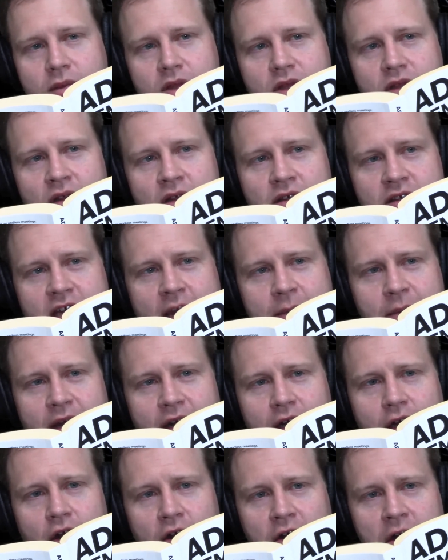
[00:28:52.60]
The same can
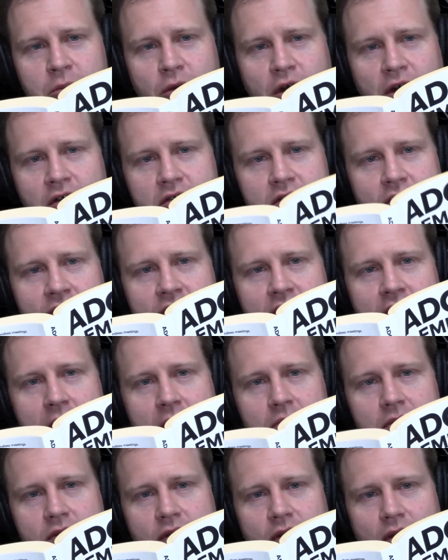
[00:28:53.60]
occur in Microsoft
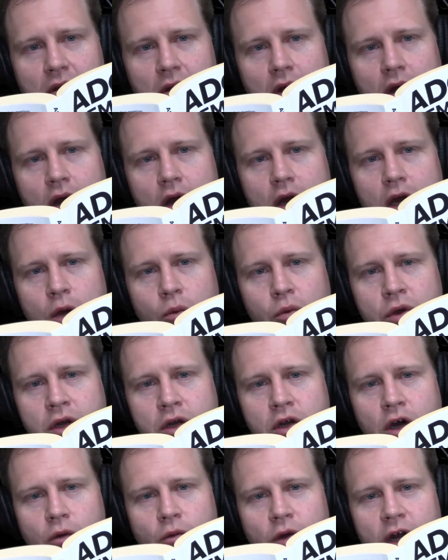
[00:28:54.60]
Teams. We do
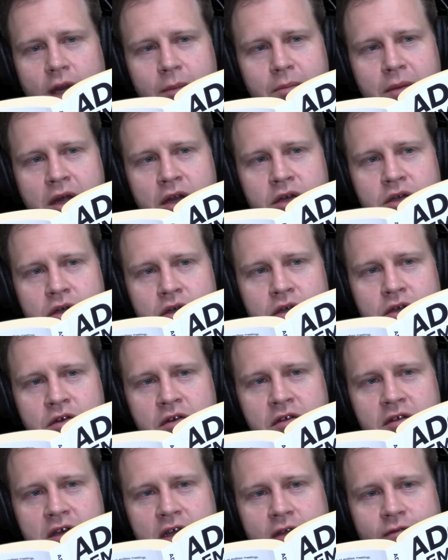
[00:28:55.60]
not recommend you
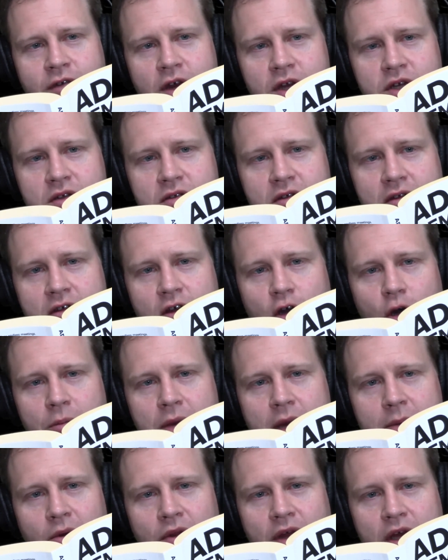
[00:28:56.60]
use these features to tell
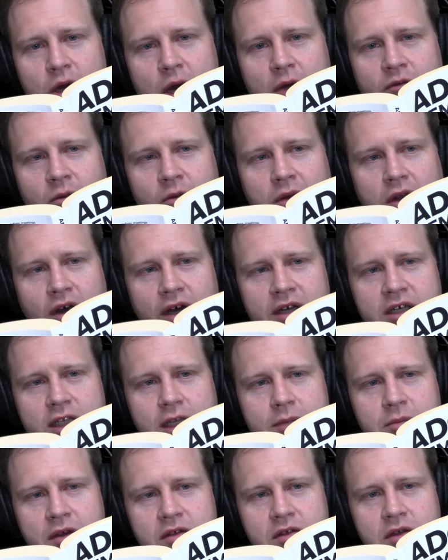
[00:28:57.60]
people that you have replied to
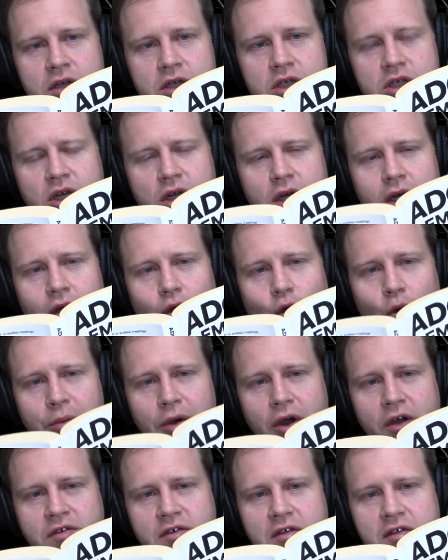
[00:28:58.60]
their message or
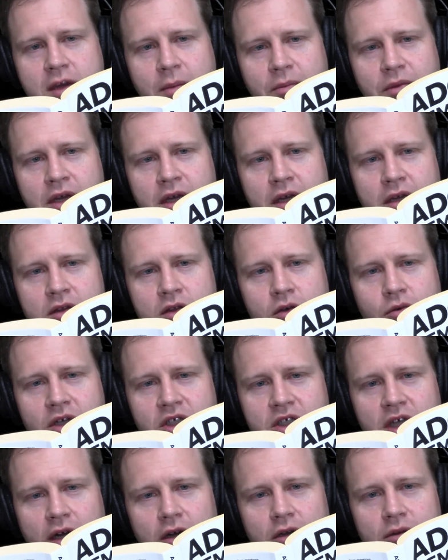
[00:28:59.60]
posted something to a
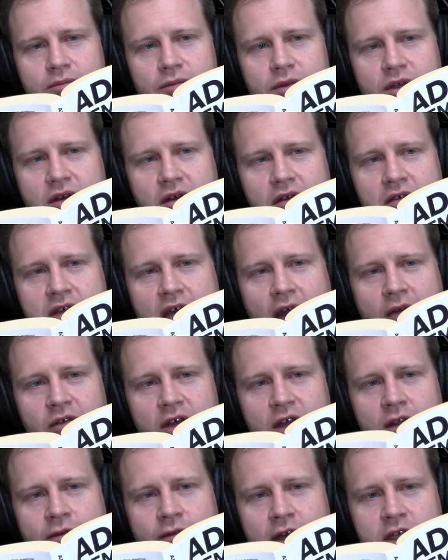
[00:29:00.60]
channel. Save
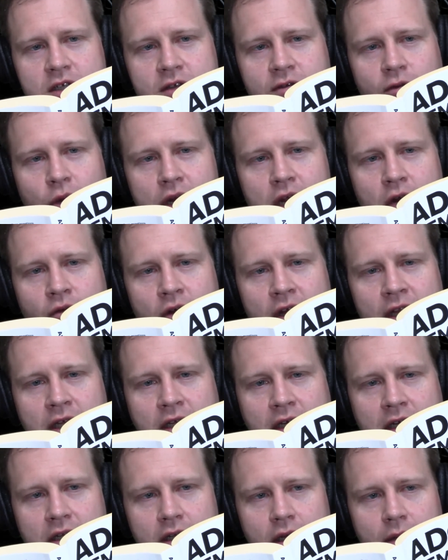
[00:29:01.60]
these features for when you really
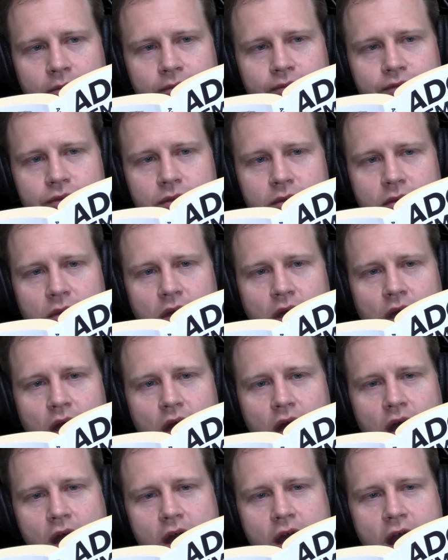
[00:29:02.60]
need them.
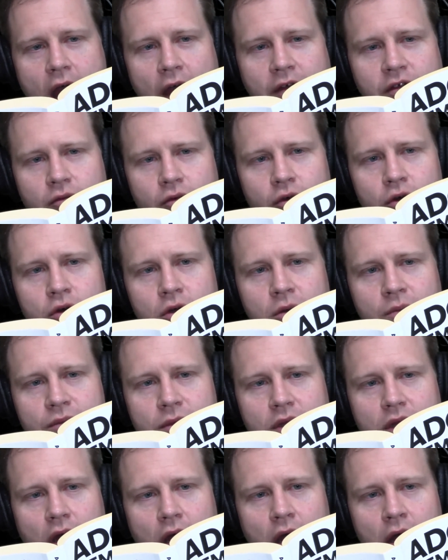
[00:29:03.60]
As a rule,
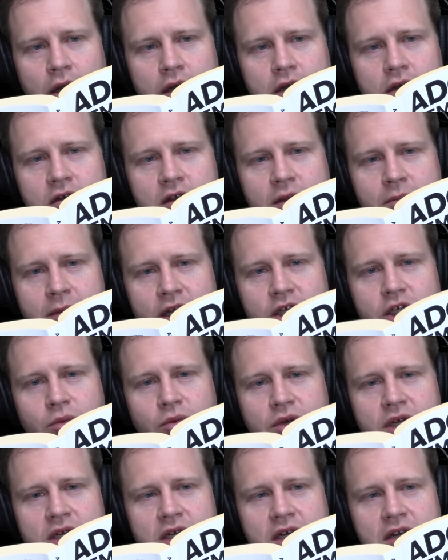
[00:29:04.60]
only use a mention when you need